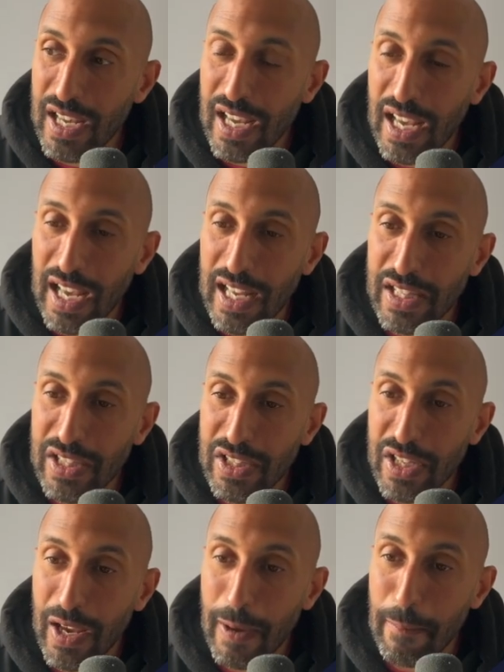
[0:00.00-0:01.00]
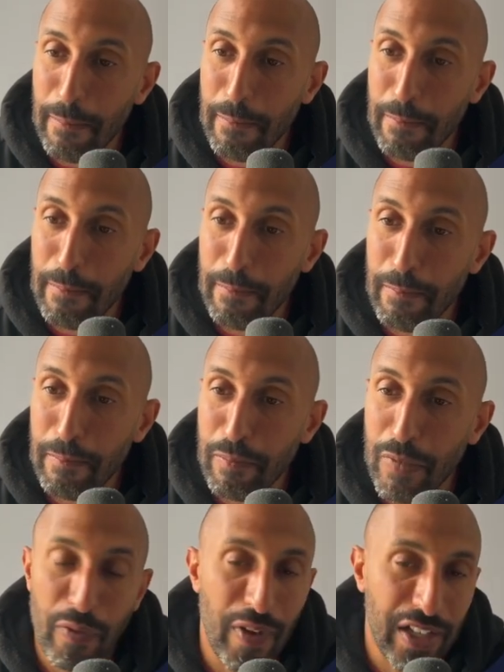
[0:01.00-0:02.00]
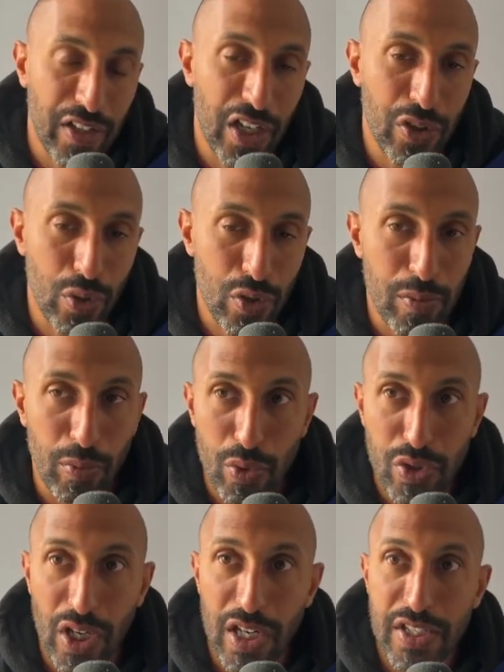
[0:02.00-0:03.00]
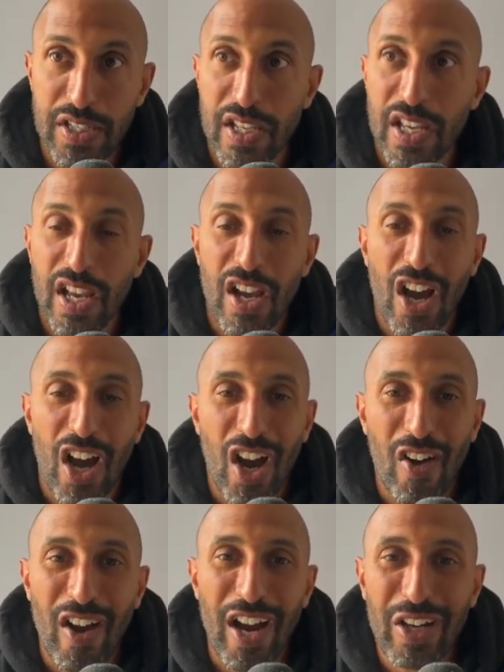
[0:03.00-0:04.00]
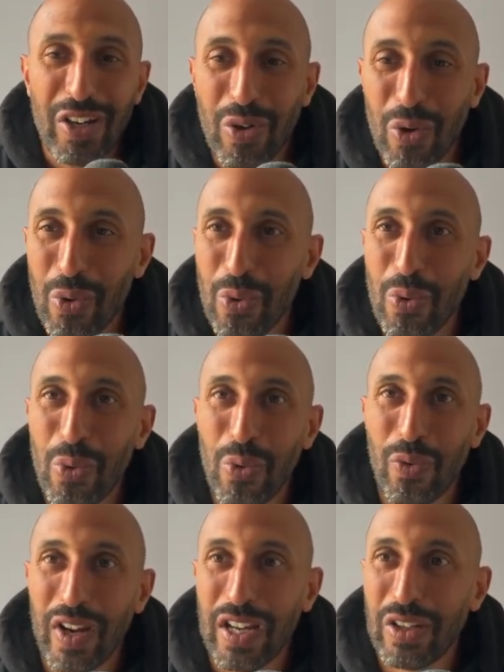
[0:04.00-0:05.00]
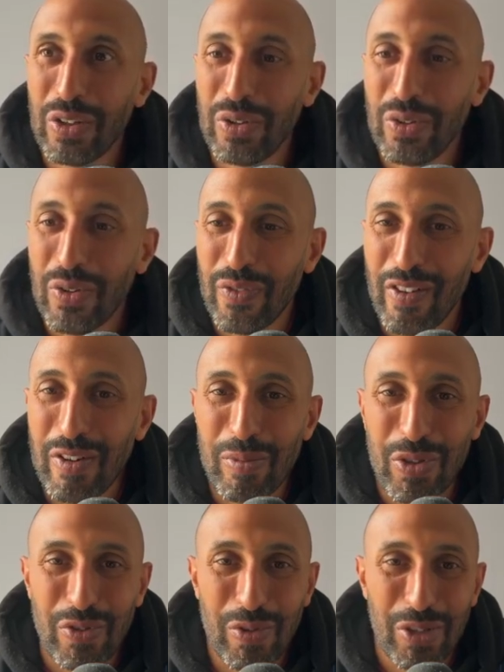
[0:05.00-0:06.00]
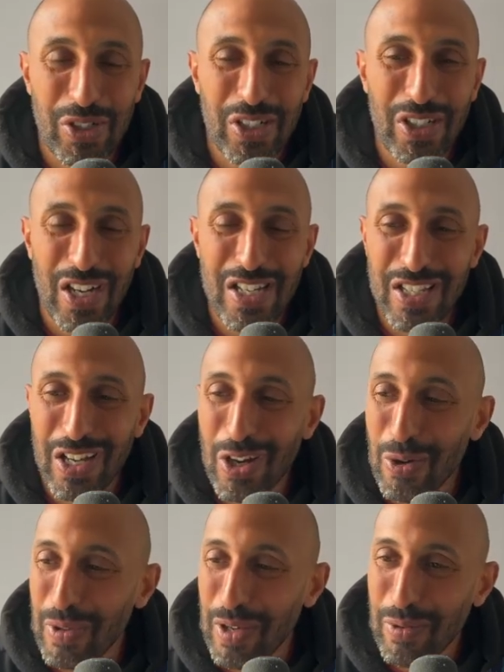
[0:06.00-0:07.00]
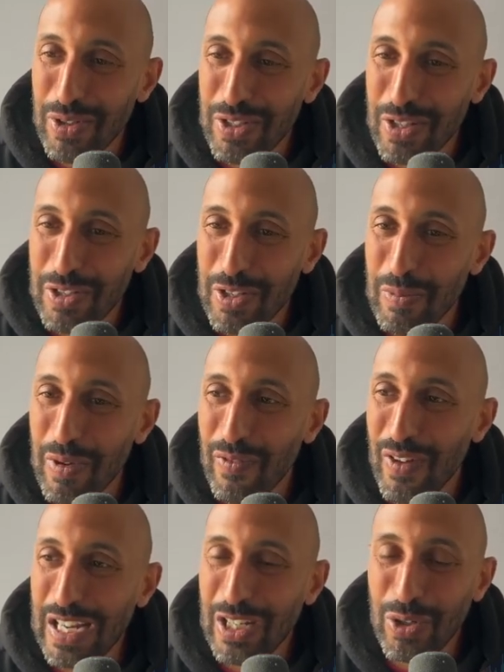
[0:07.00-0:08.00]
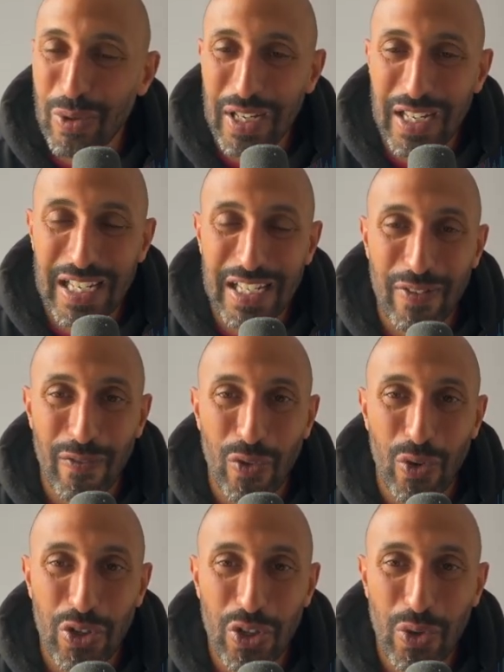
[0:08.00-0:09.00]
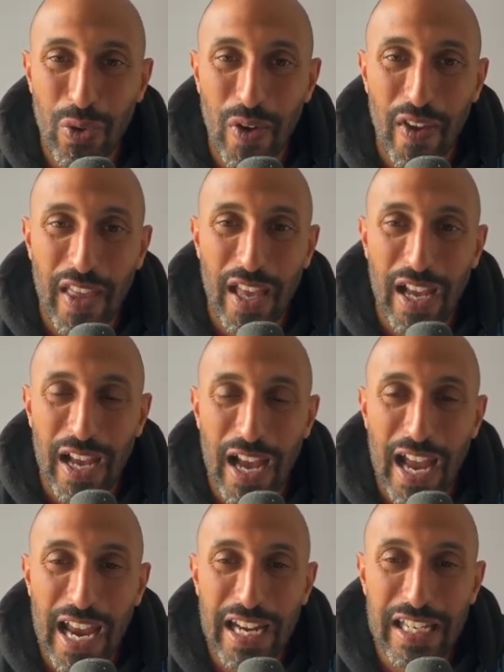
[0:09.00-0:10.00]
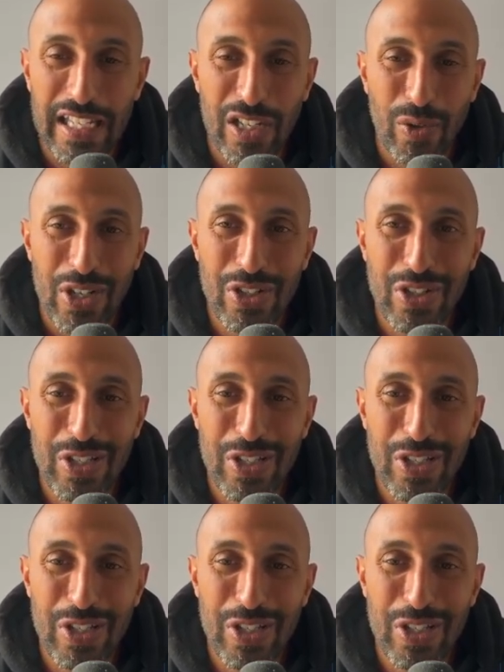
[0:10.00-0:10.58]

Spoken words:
and the fact that I took small size. All right, cool. Thank you very much for watching, guys. I hope there was some value in it for you. Any questions,